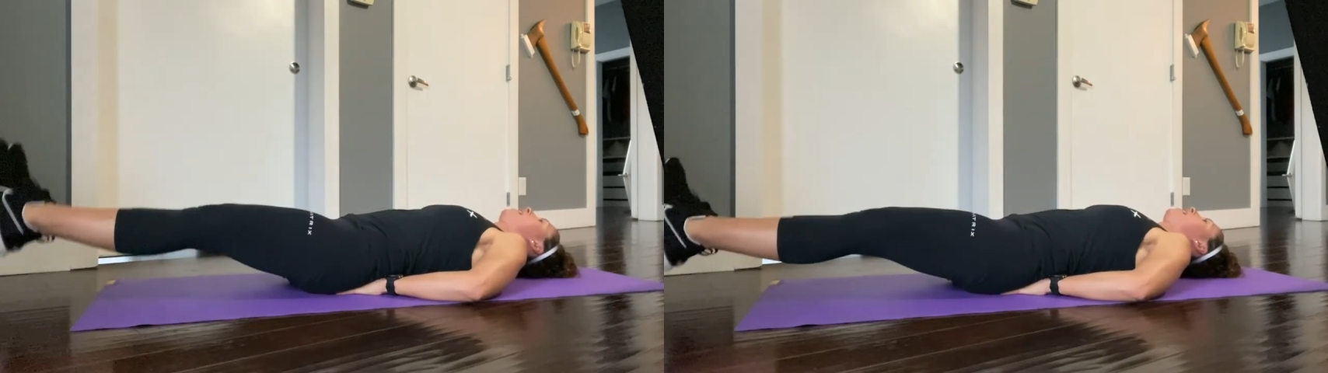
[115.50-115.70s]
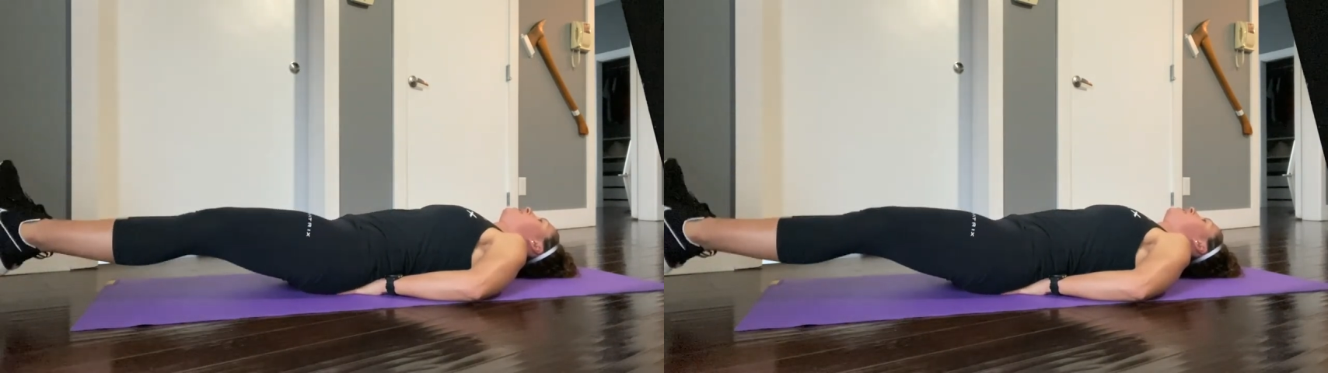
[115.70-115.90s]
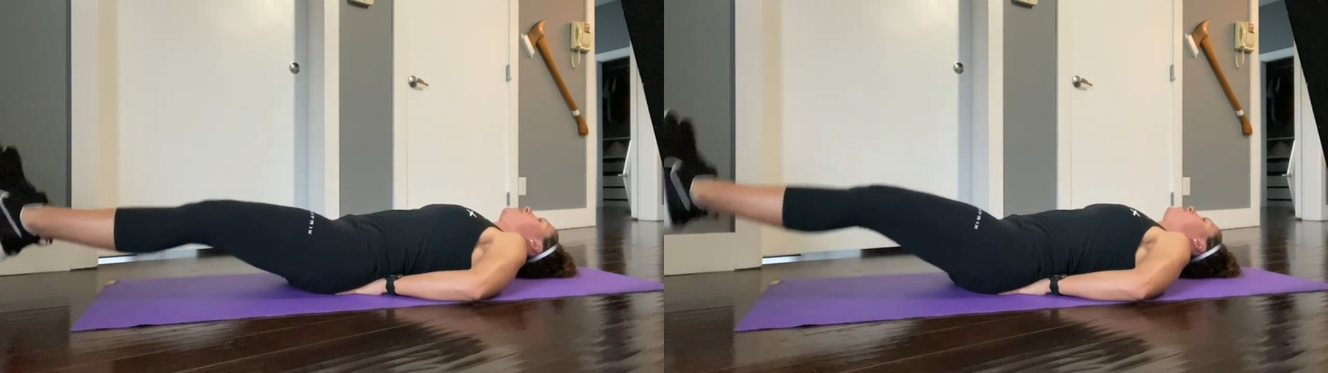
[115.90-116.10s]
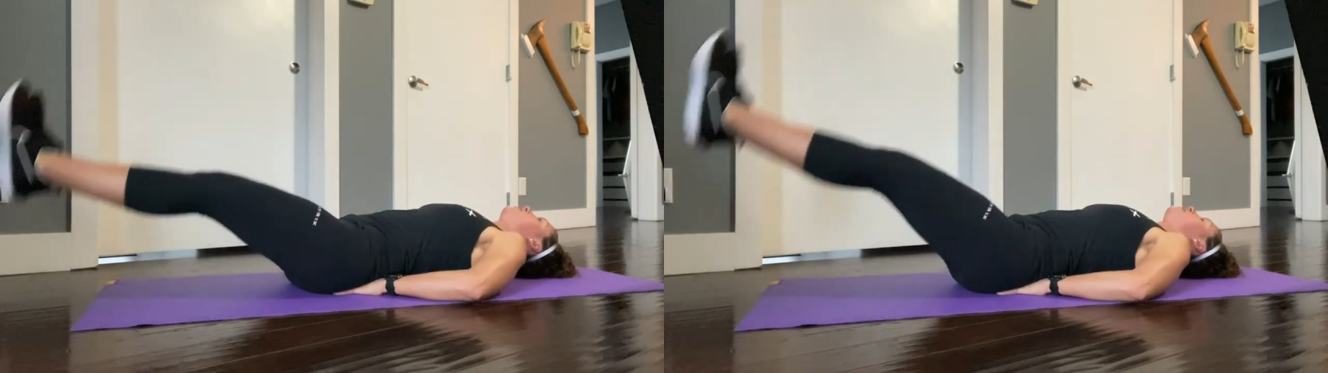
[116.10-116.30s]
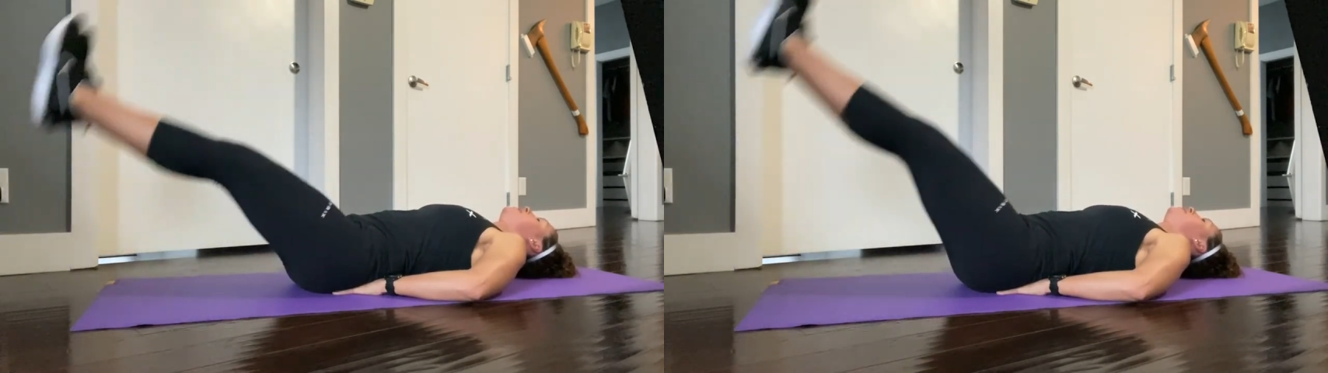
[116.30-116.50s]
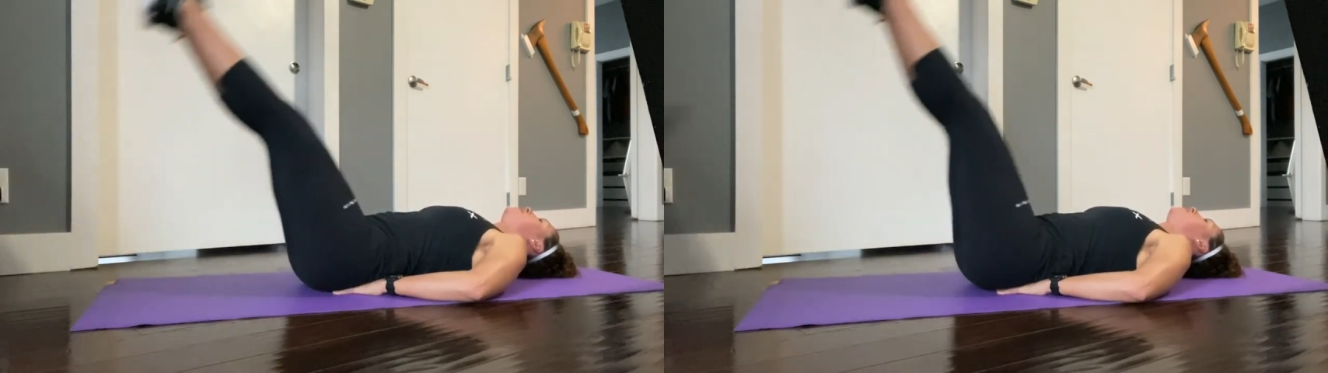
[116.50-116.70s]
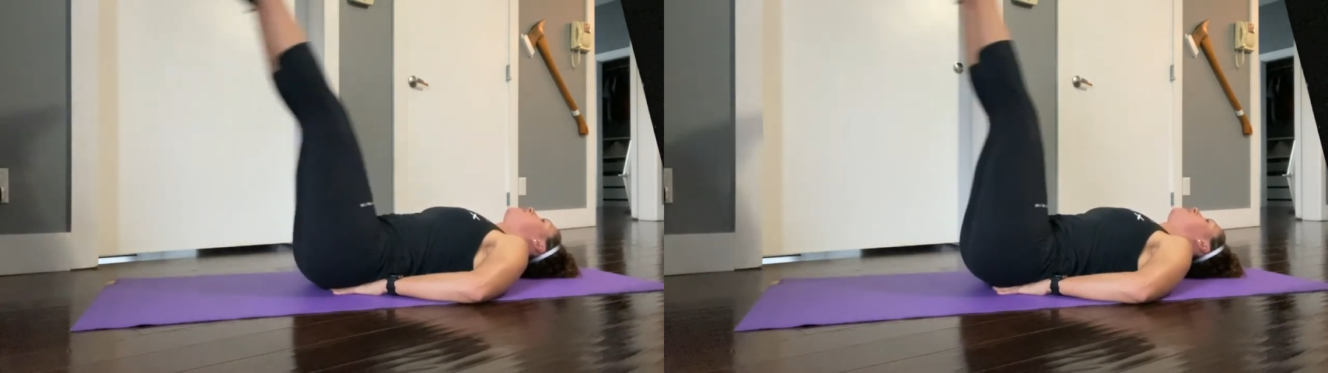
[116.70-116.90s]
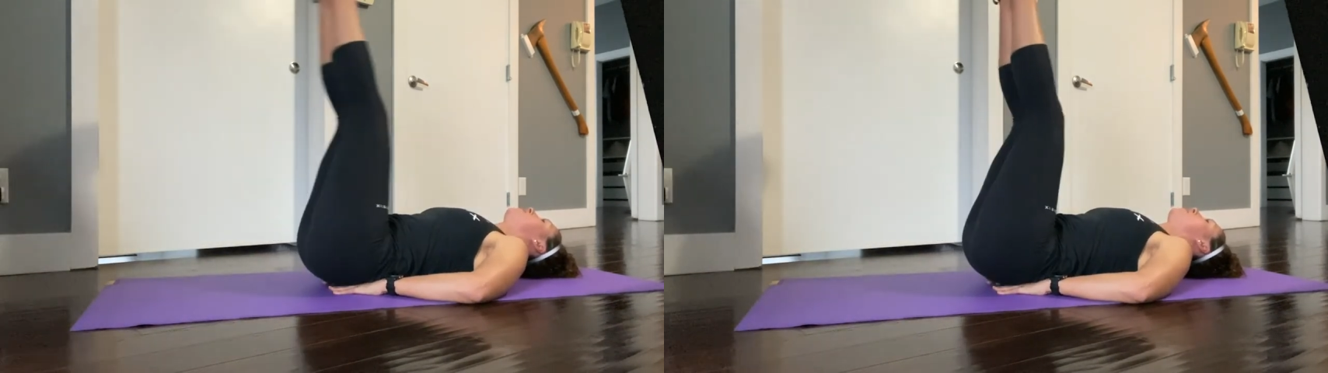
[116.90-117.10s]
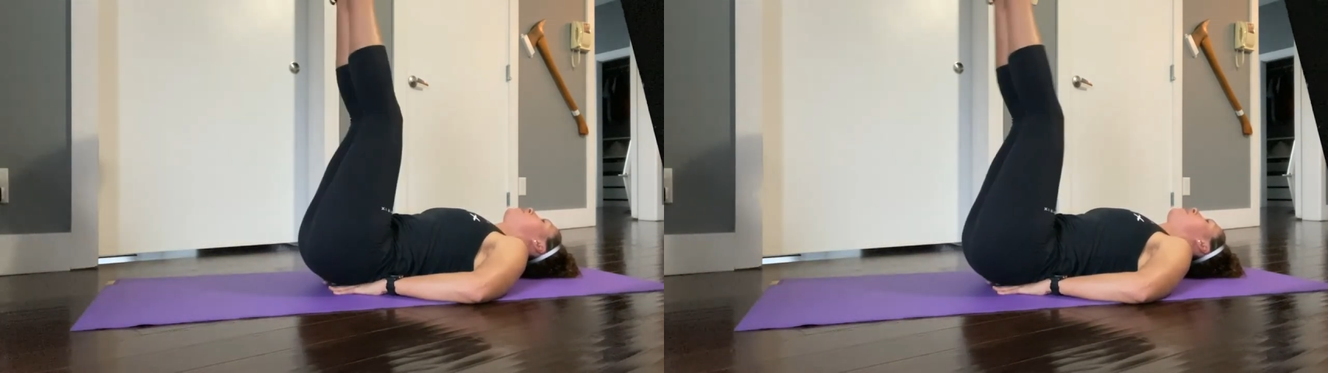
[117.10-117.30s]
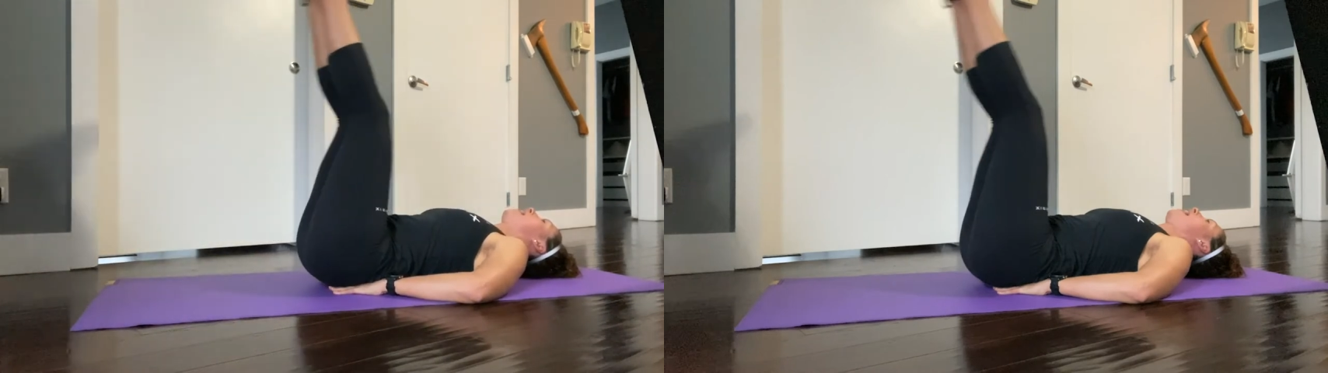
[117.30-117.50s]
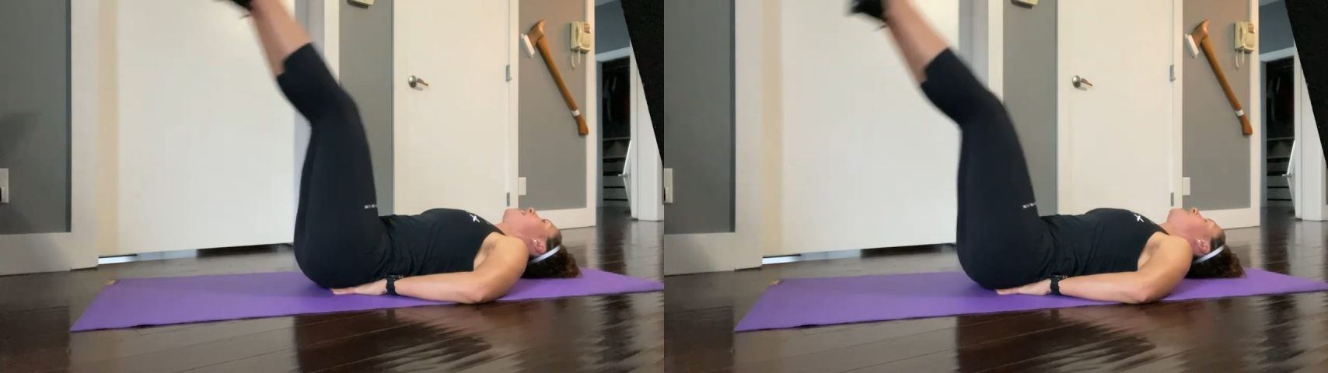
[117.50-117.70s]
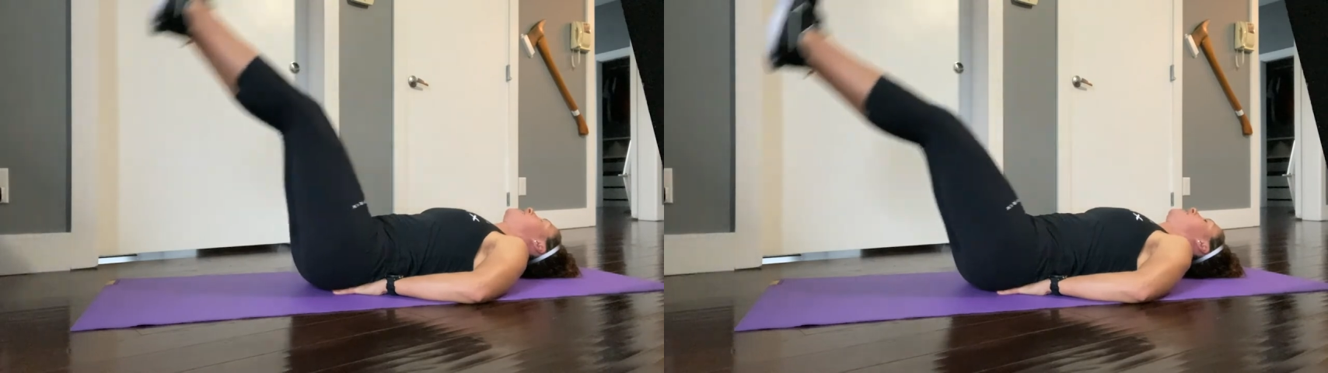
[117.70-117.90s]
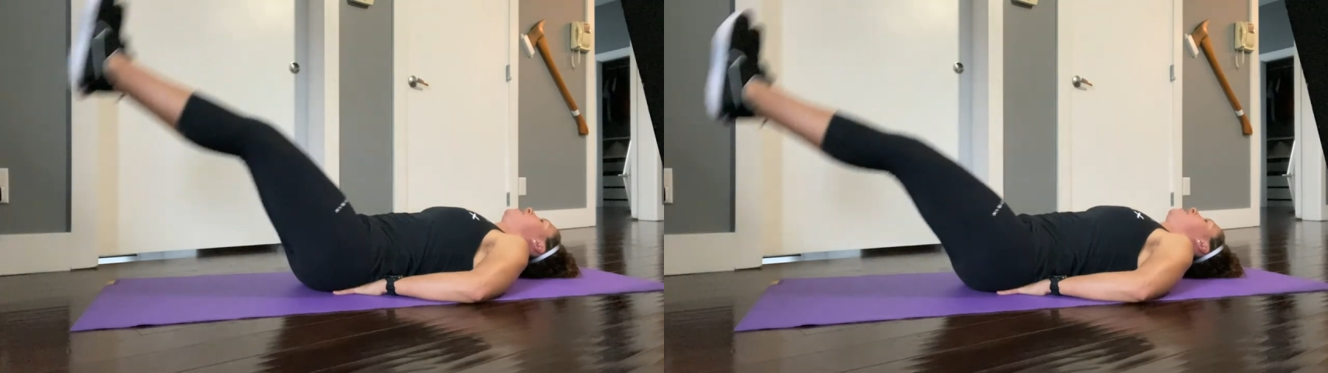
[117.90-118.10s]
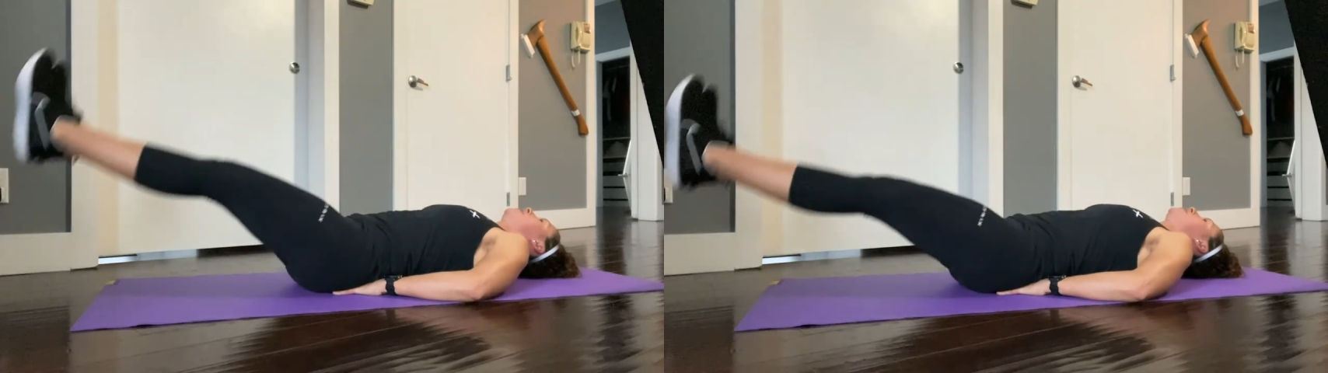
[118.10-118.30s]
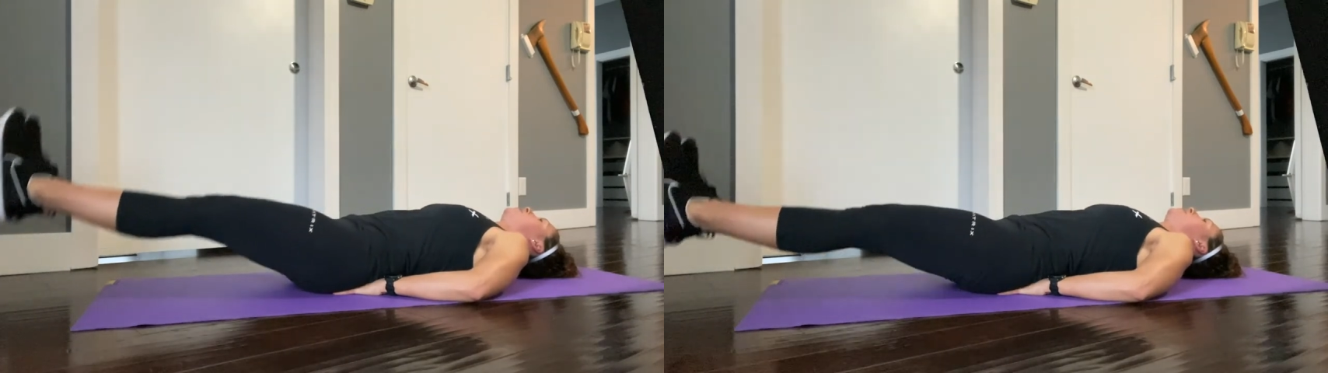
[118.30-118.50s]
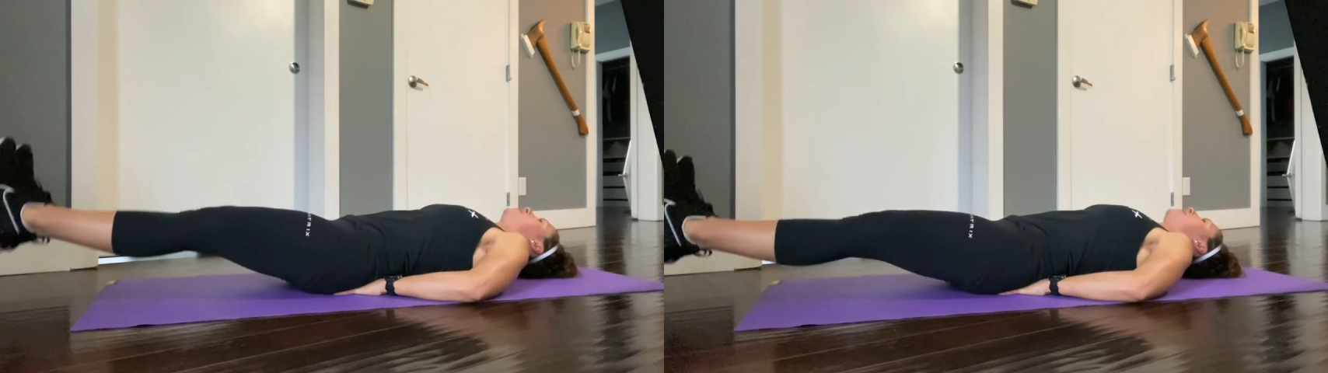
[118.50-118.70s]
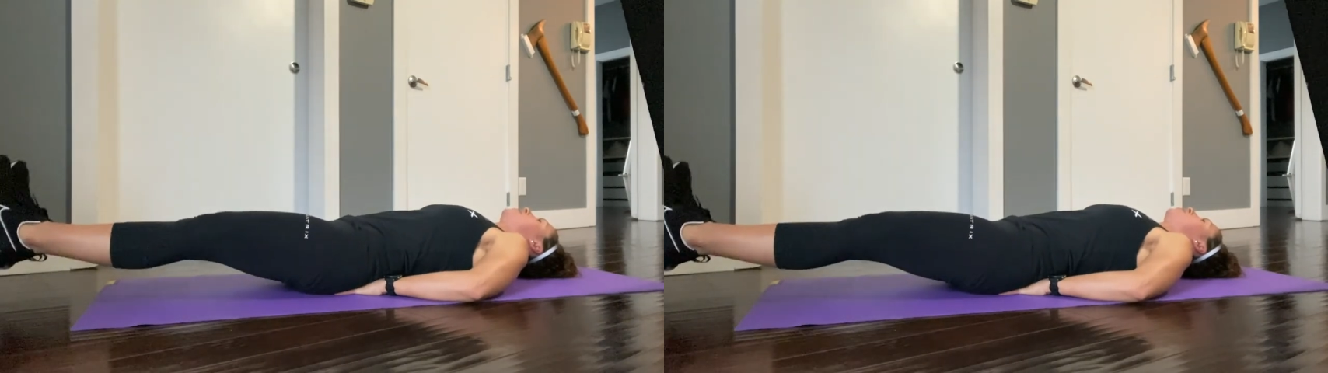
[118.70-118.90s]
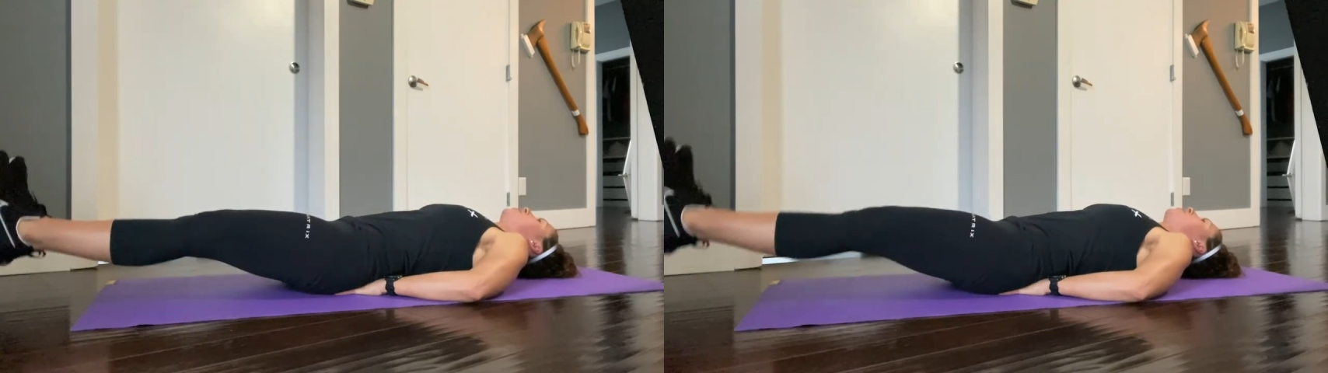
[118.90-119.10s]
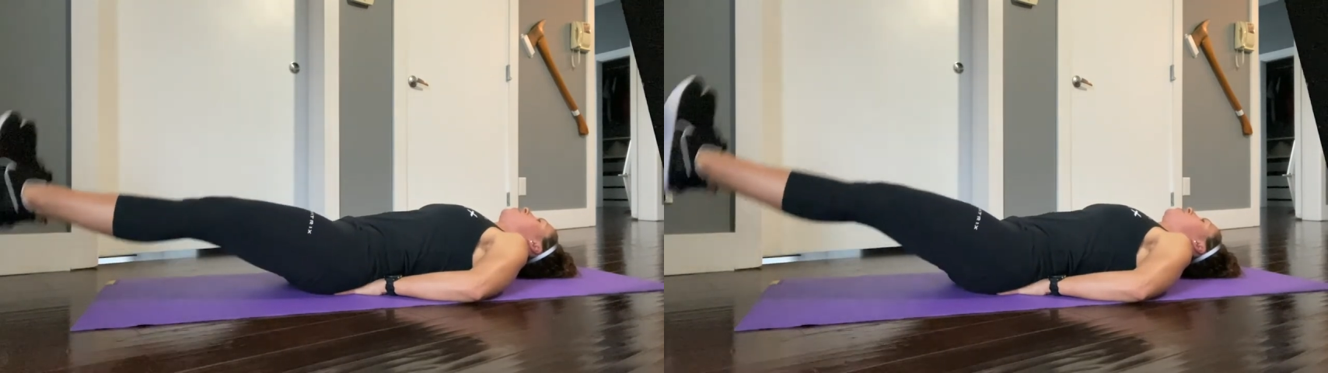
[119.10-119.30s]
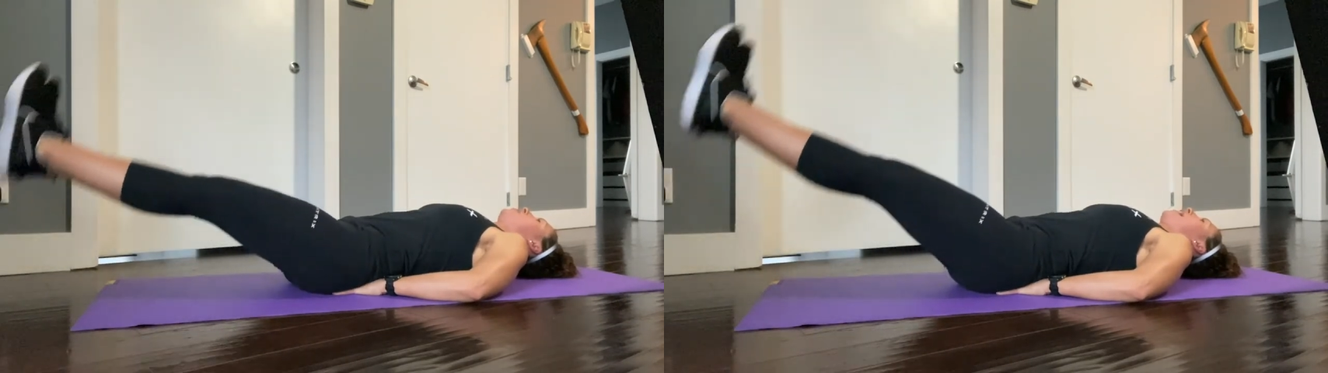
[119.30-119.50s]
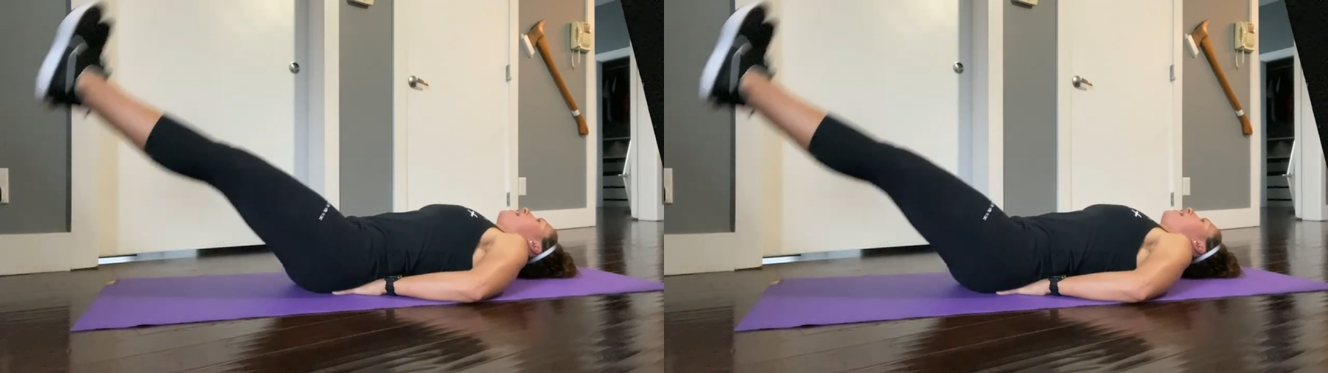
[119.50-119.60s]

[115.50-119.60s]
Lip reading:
No face is visible, so there are no lips to read.